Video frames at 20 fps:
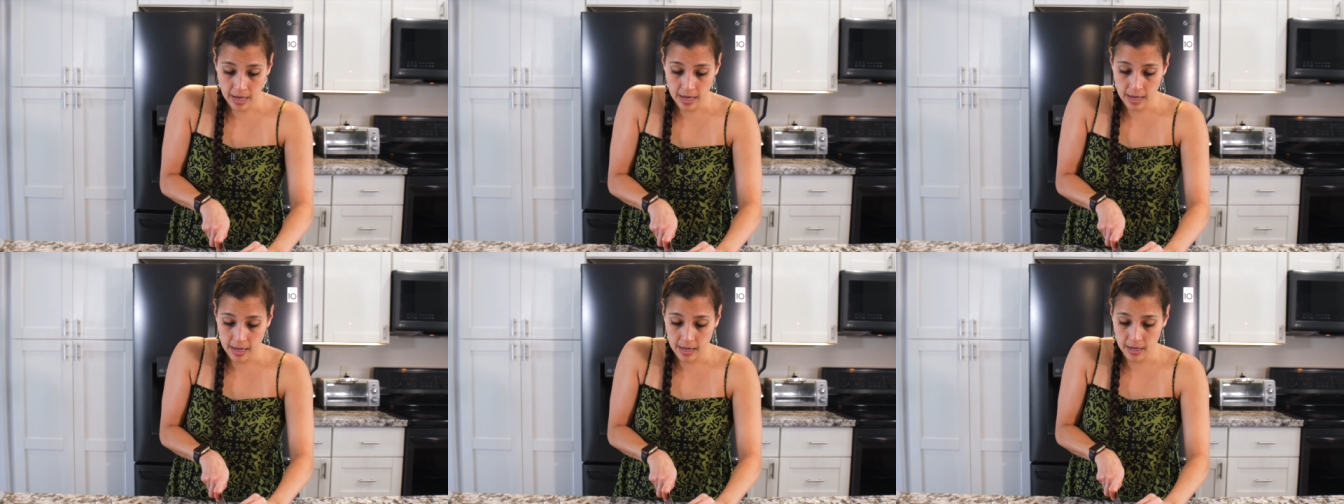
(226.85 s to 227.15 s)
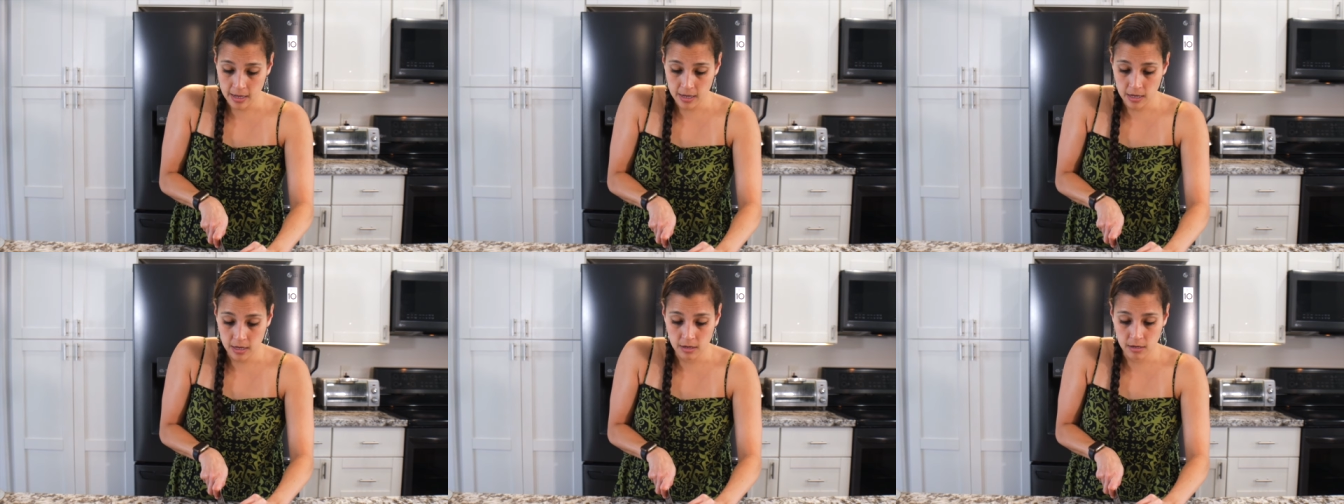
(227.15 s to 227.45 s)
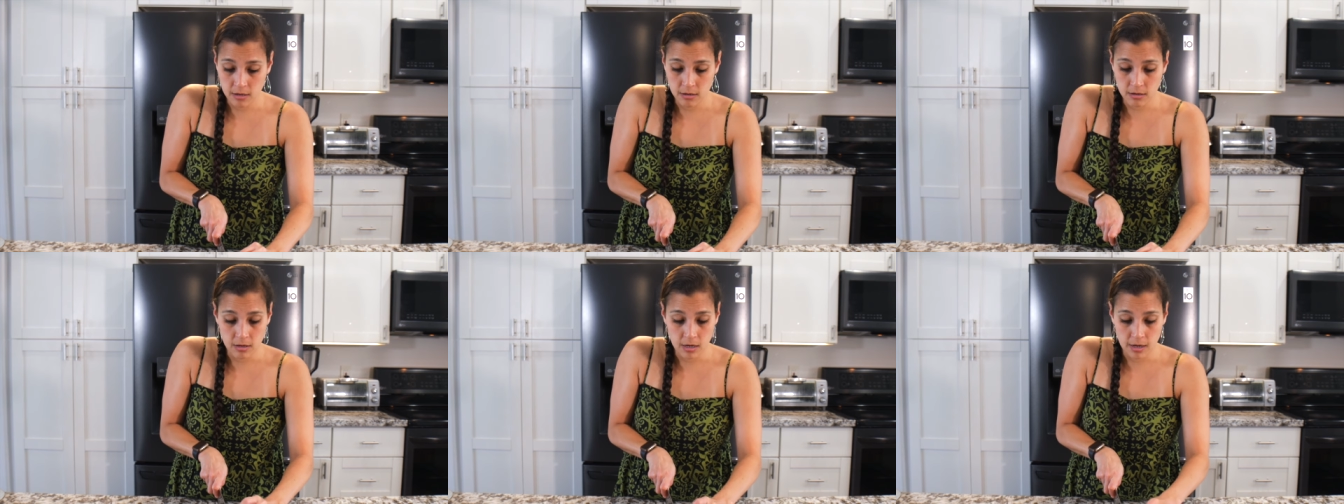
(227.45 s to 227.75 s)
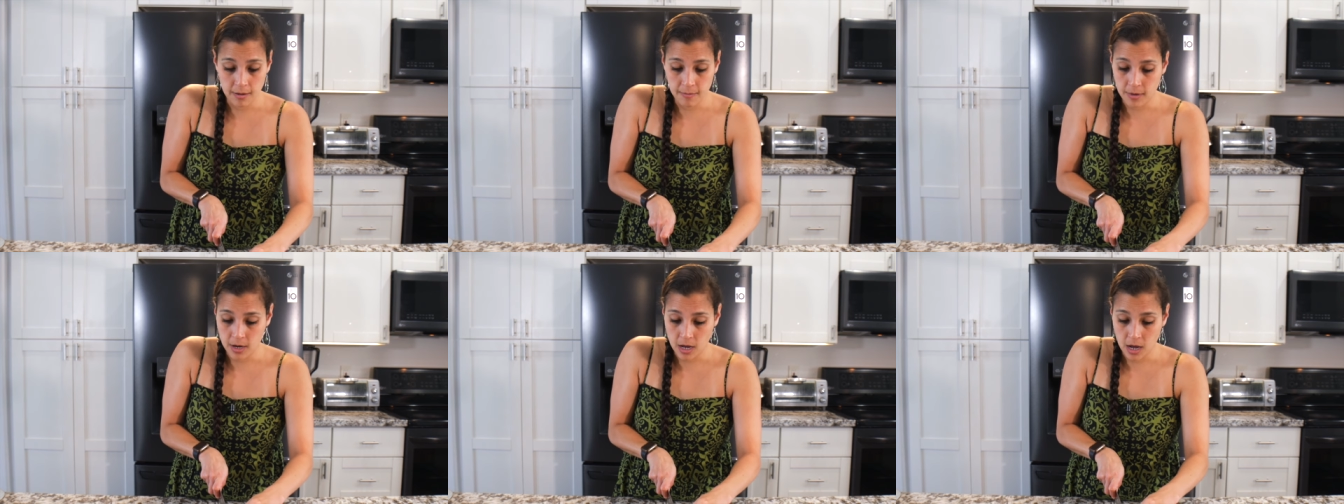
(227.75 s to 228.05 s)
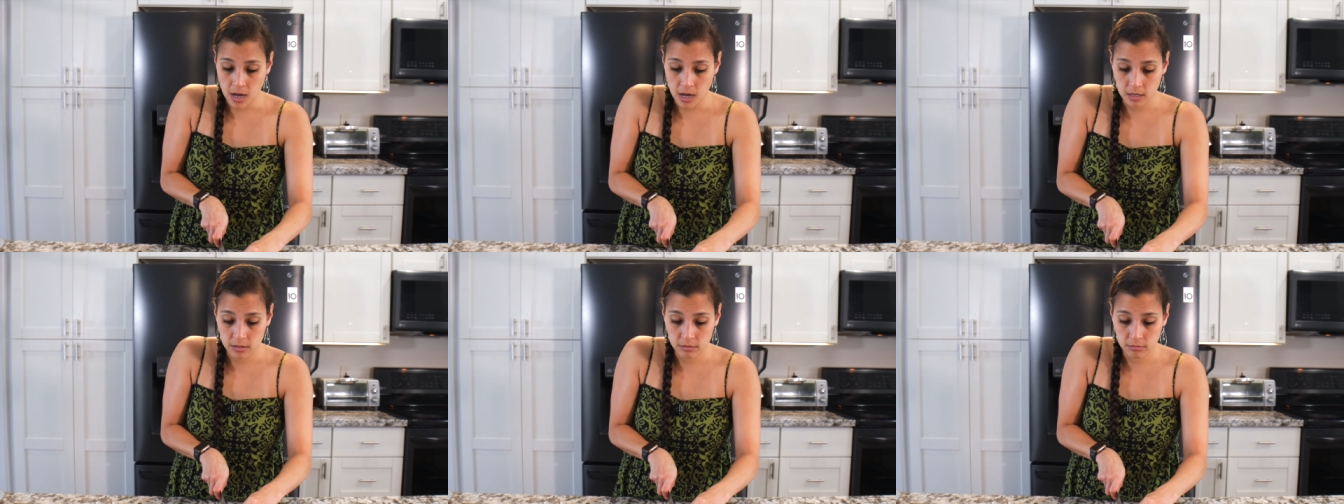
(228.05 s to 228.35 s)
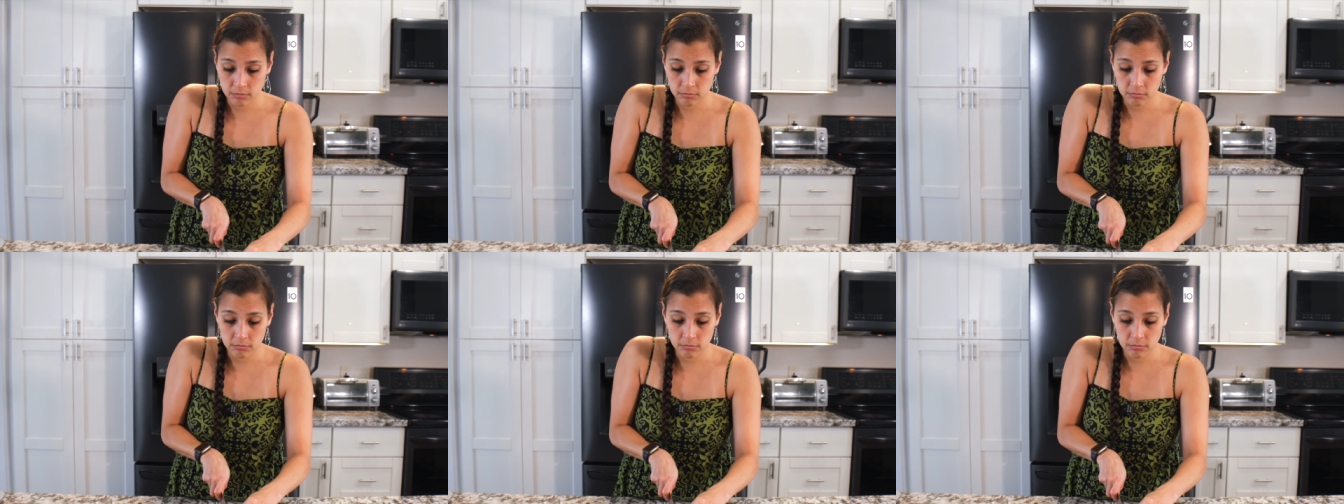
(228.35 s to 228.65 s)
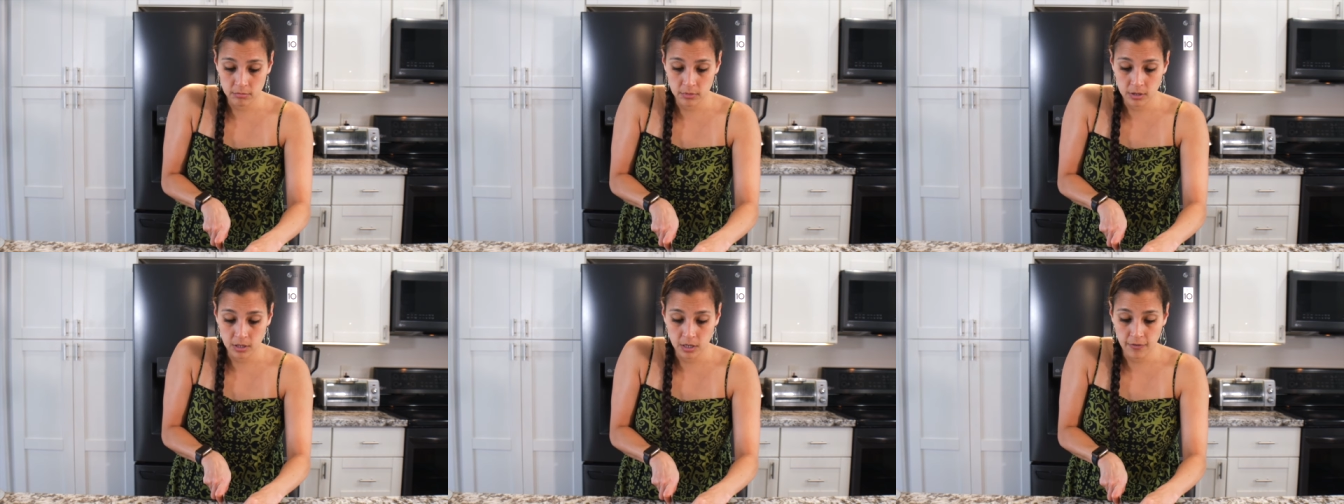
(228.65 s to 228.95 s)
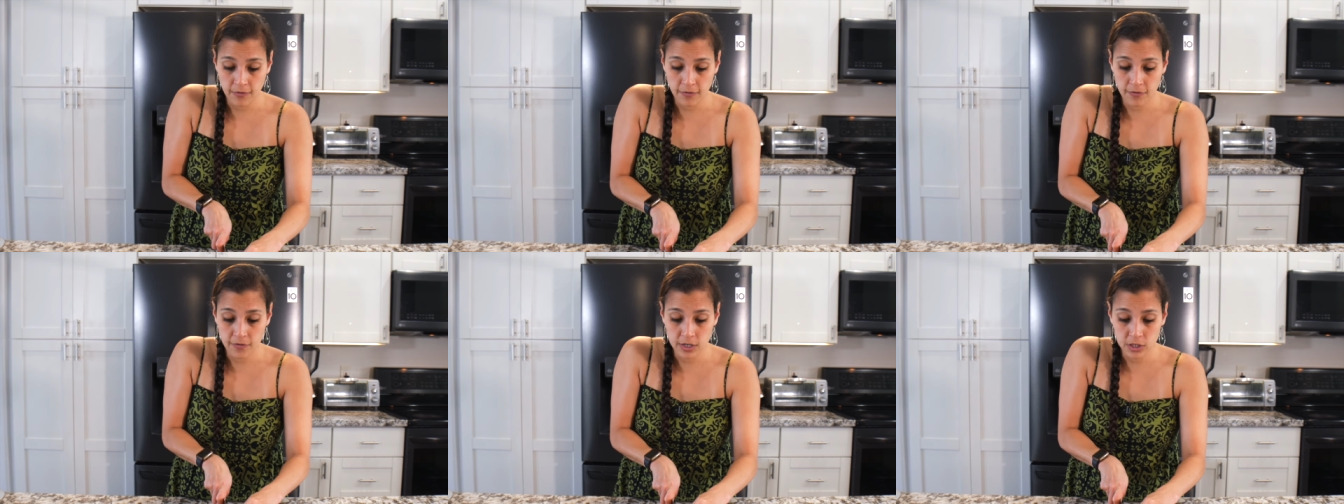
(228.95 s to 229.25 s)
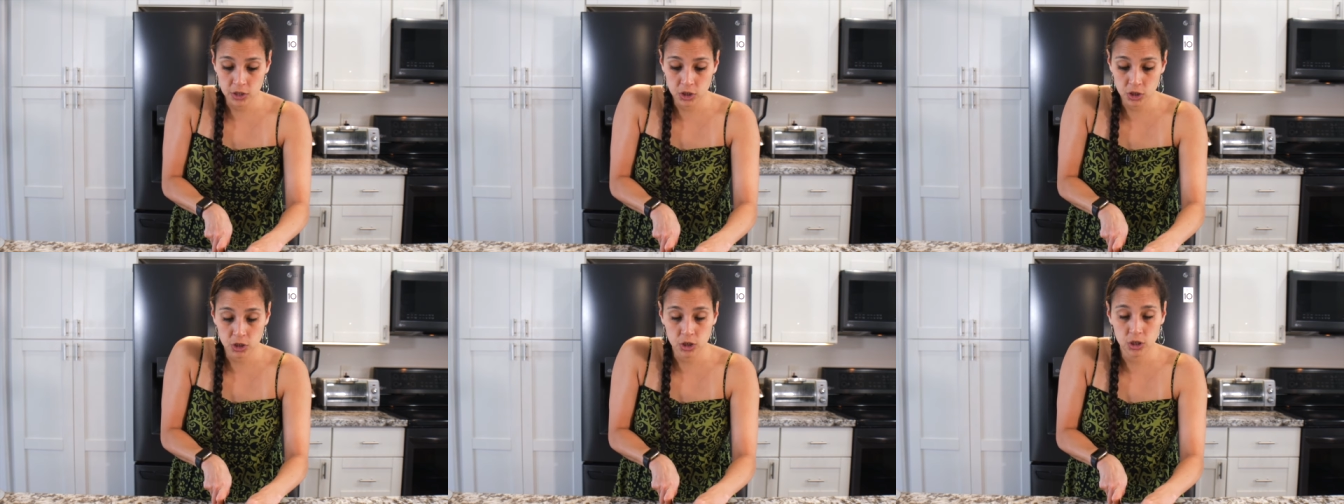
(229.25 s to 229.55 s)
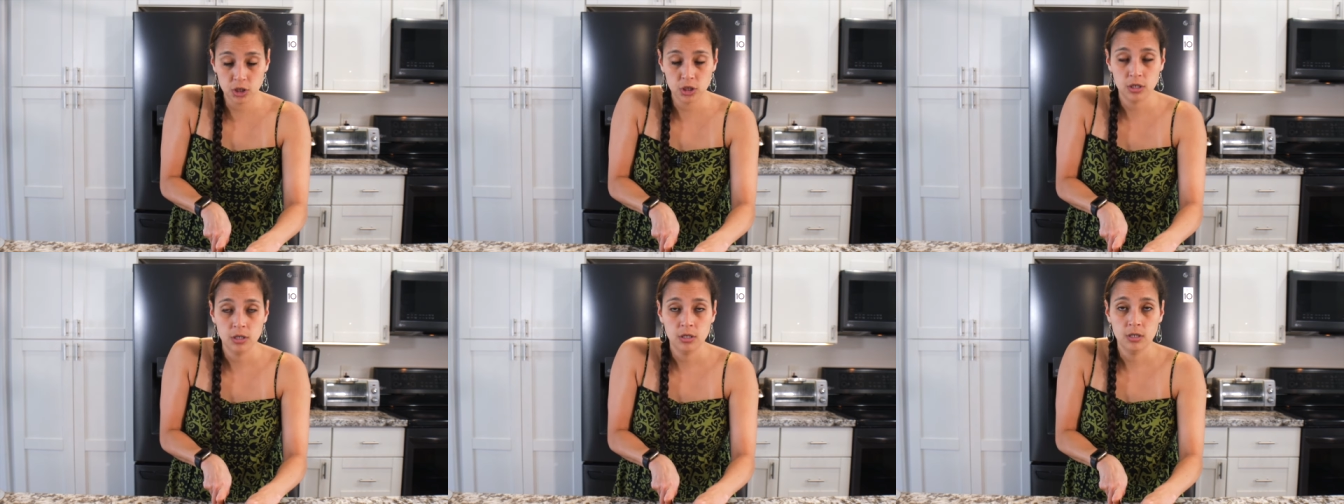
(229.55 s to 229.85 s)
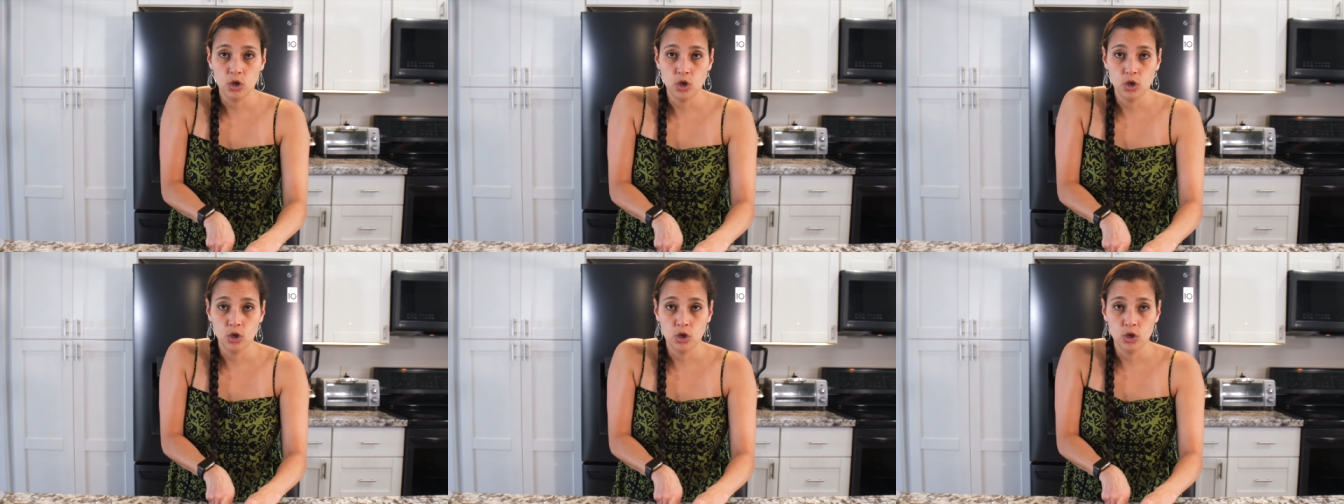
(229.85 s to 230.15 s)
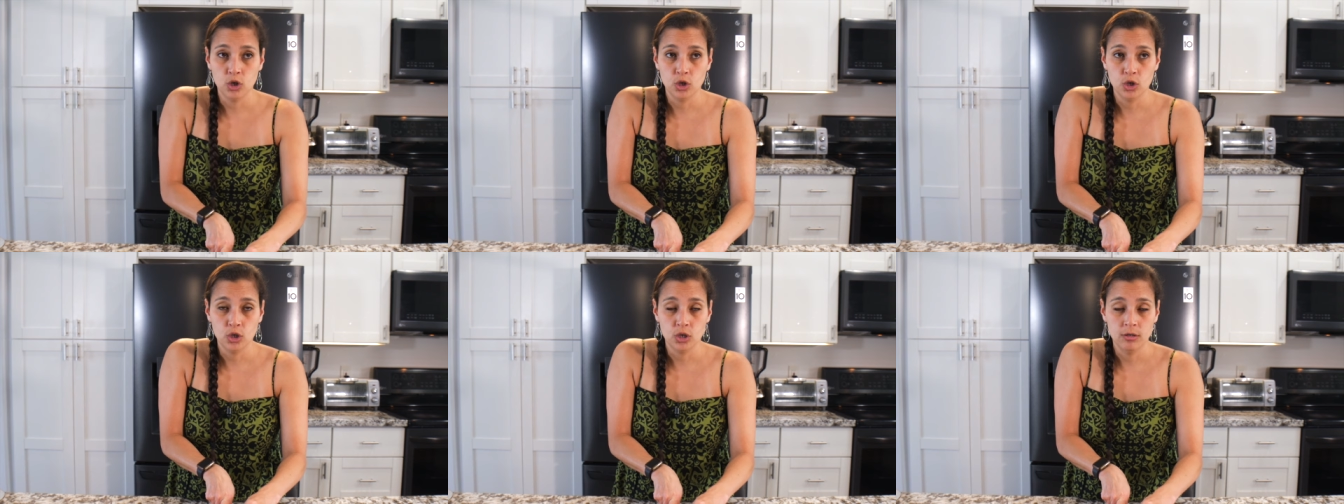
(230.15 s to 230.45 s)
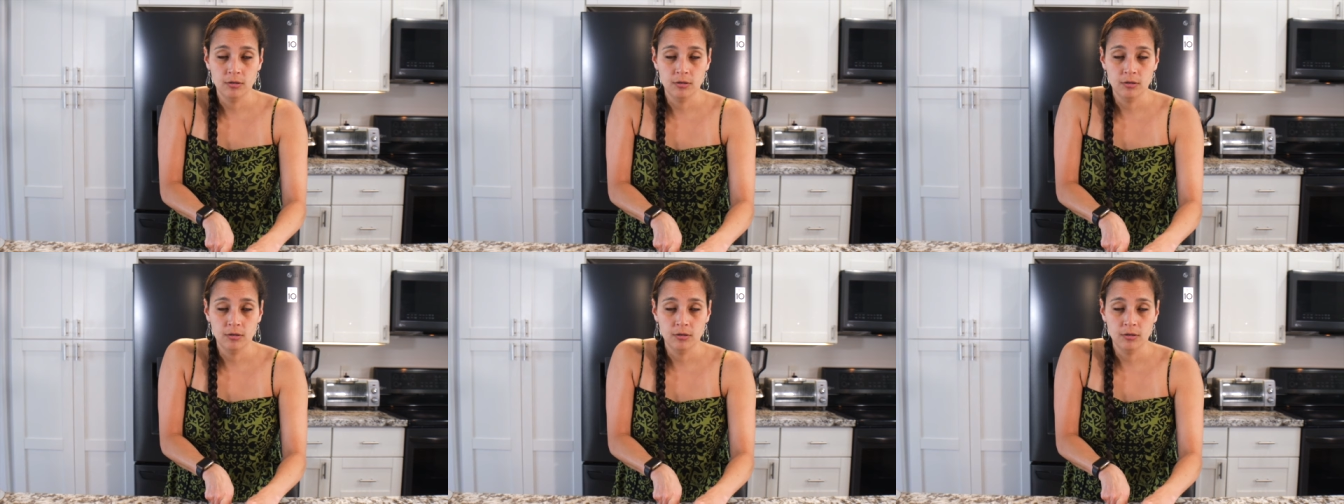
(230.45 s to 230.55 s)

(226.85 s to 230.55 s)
I, I'm not a fish or